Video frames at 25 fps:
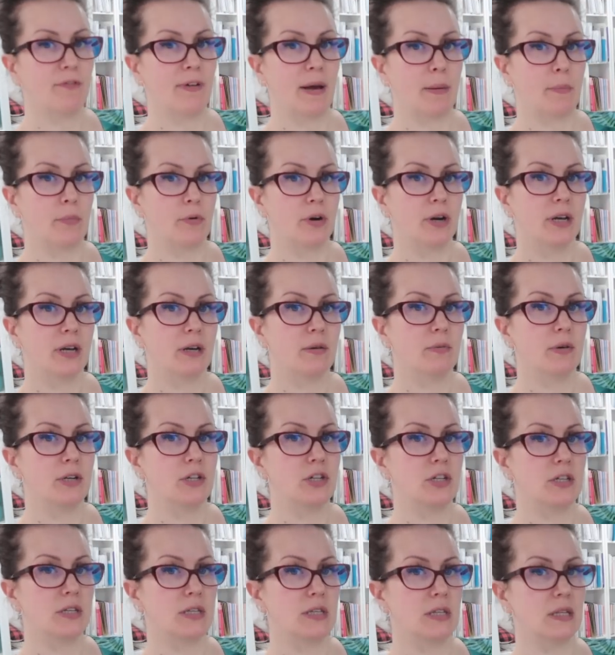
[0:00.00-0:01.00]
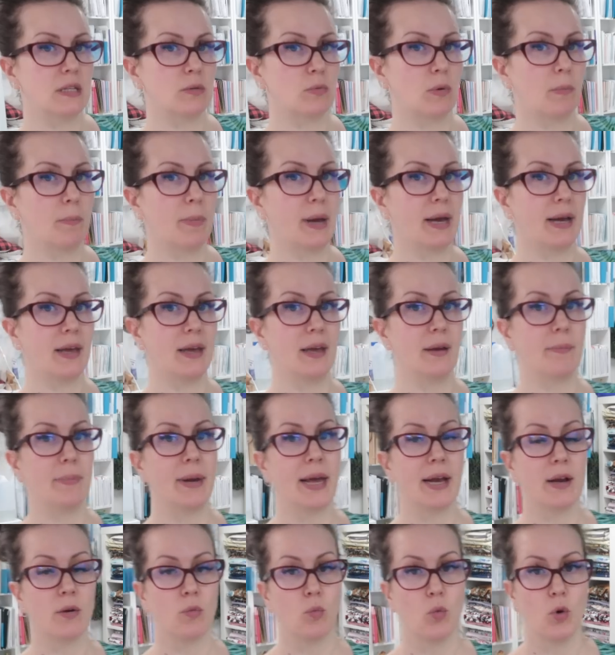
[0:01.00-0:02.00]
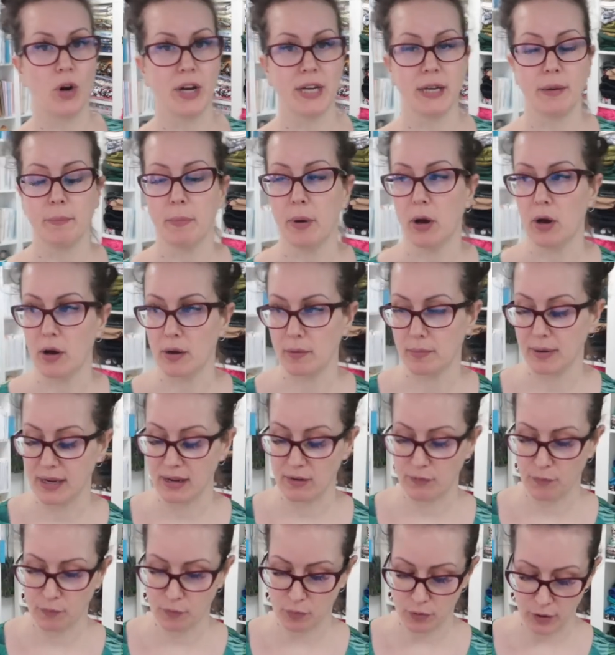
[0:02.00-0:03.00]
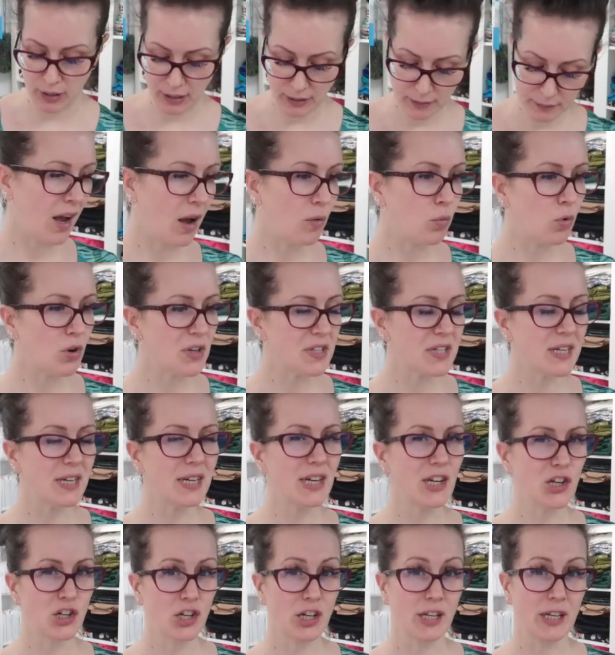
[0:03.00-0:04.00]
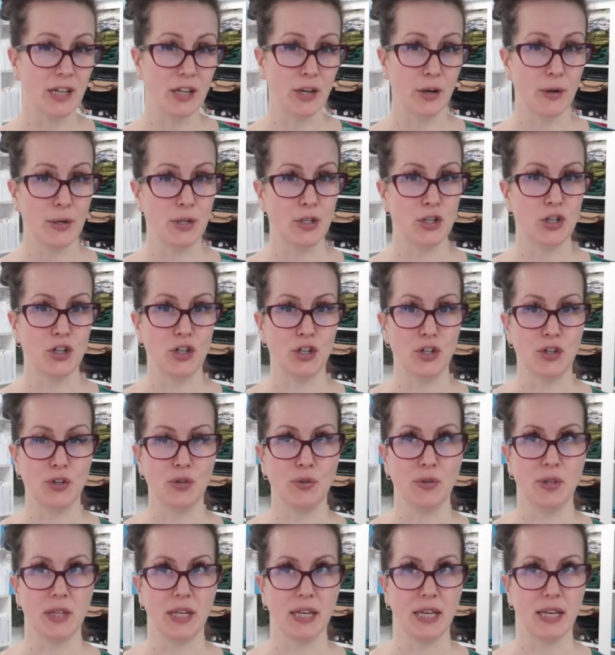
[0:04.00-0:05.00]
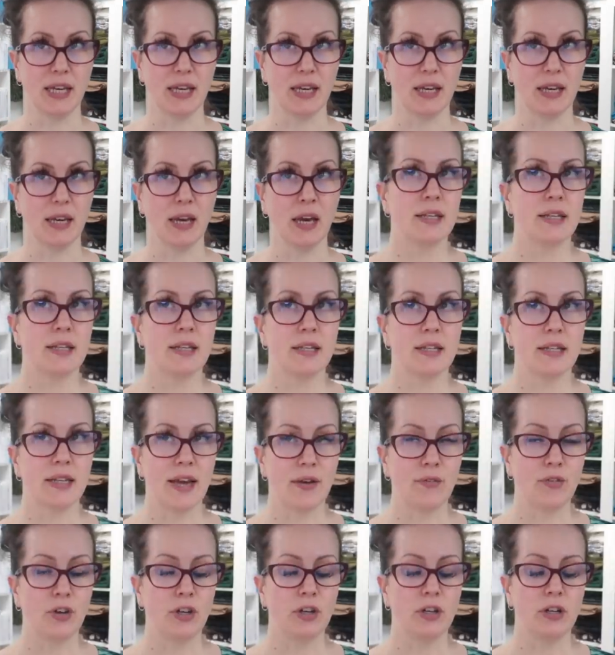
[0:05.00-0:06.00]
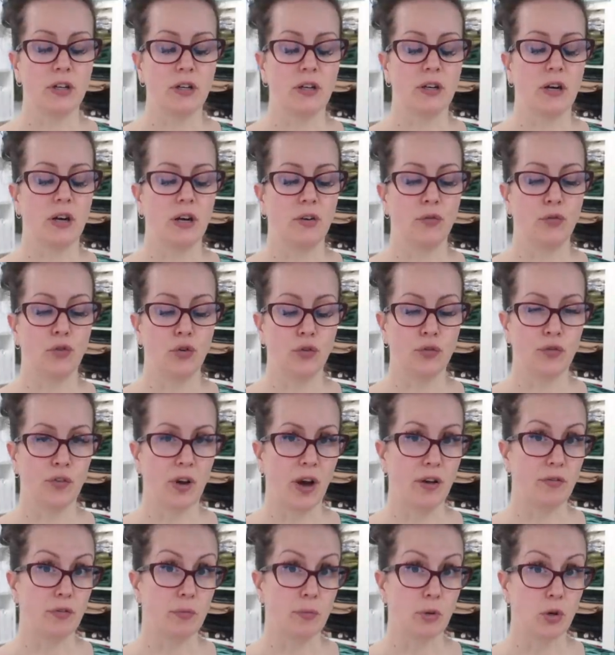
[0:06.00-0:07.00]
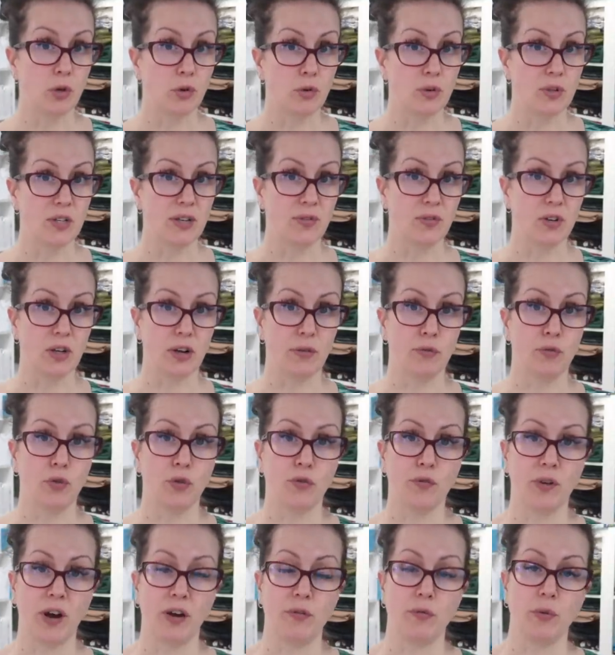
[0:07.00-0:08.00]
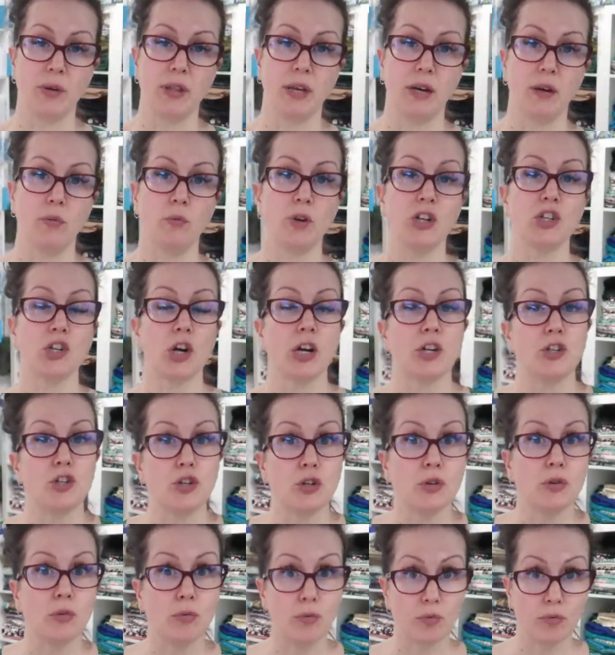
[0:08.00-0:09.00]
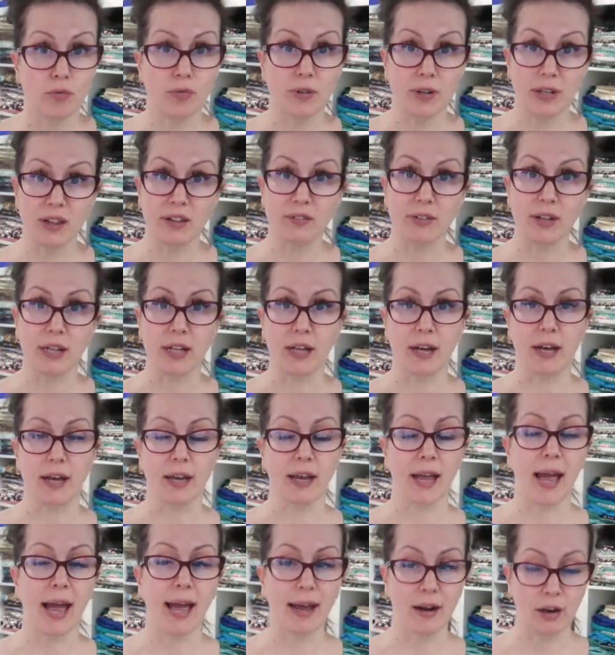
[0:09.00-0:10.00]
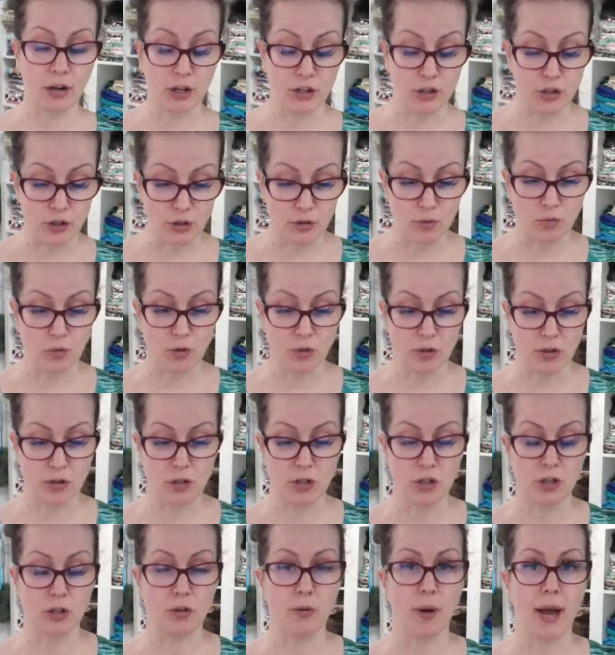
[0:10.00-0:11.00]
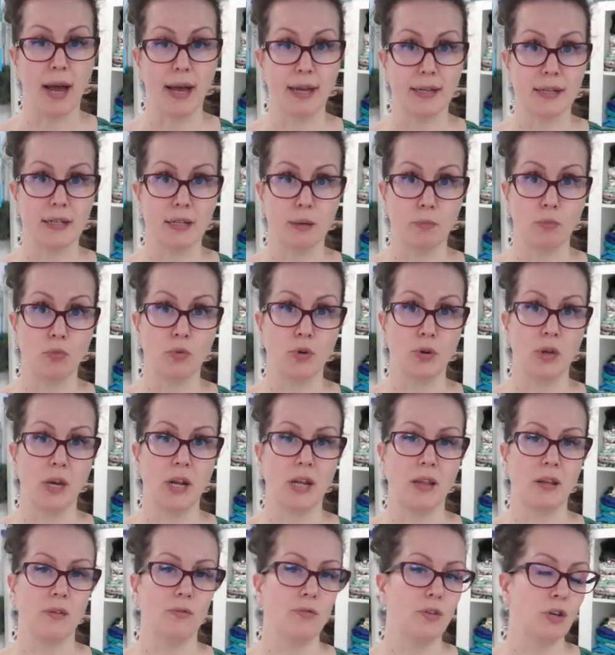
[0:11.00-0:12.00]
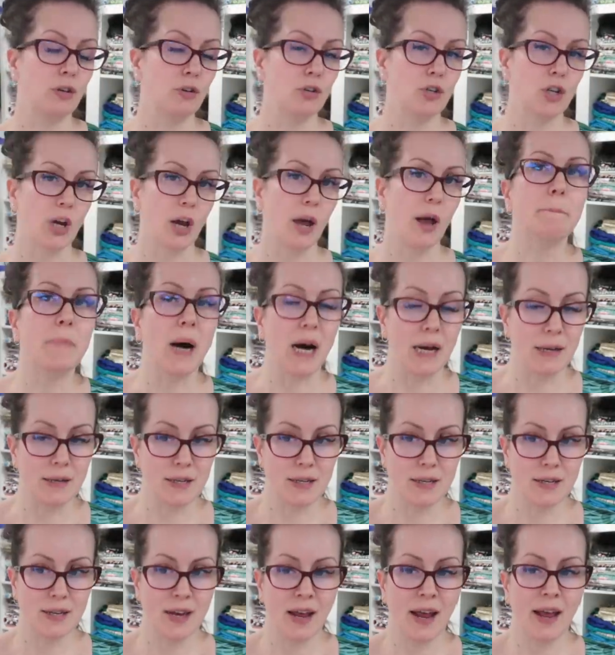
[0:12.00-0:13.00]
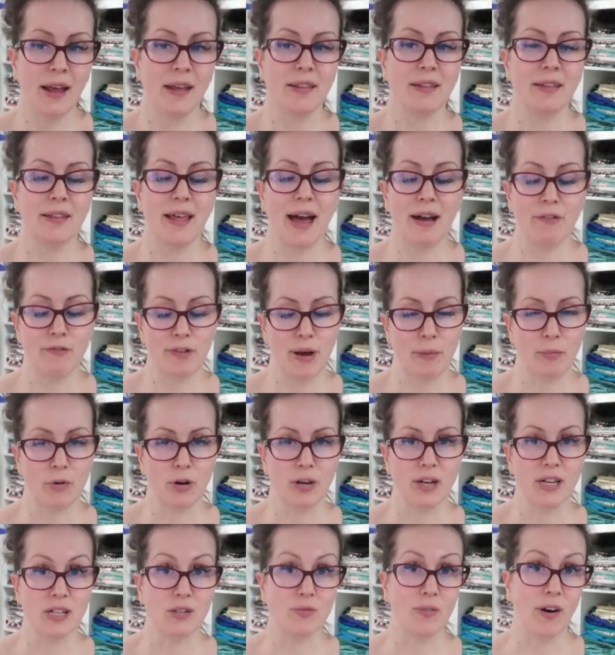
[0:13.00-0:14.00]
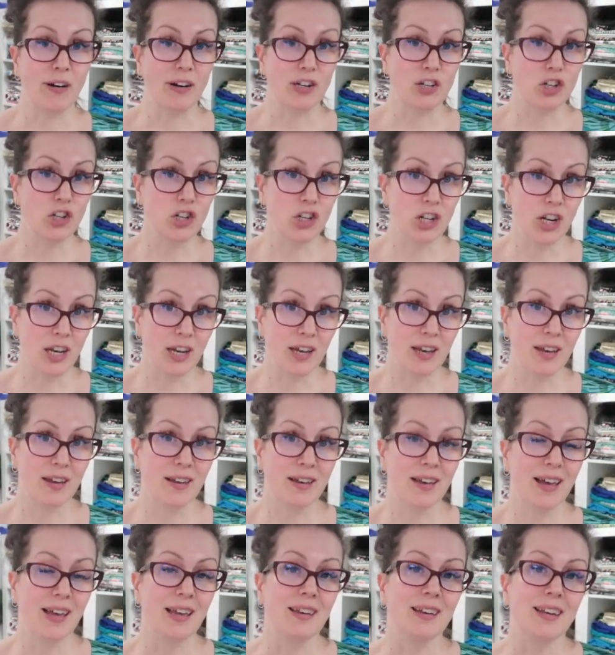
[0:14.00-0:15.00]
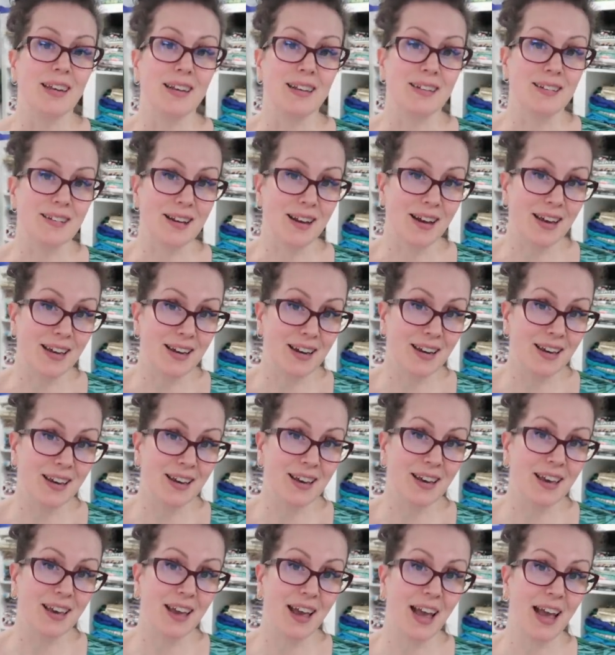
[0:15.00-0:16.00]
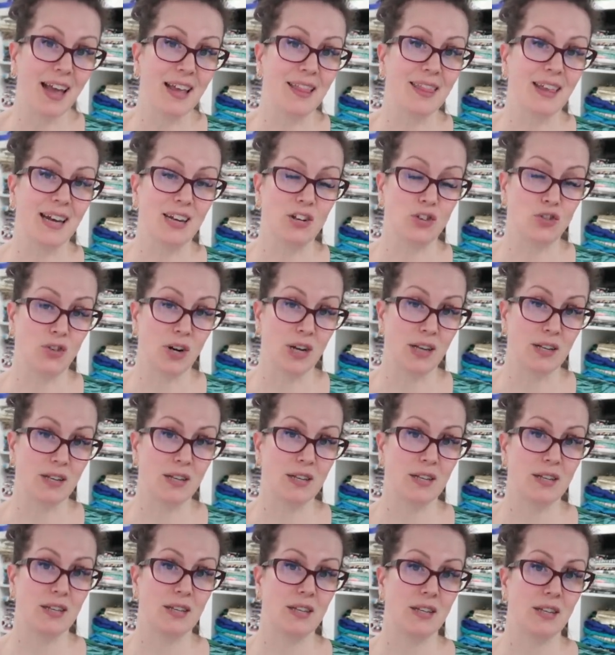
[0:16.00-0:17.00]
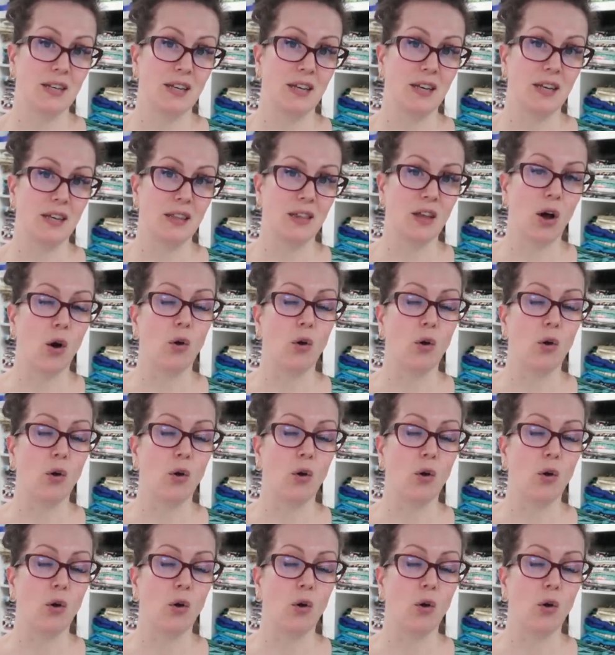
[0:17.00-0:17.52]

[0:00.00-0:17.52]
fabric, which is this one back here, black and white palm leaf print. I was initially going to do the 7945, McCall 7945 with it, which I do really, really like, and I do want to do at some point in the future, but that fabric is very sheer and needs lining, and that dress, the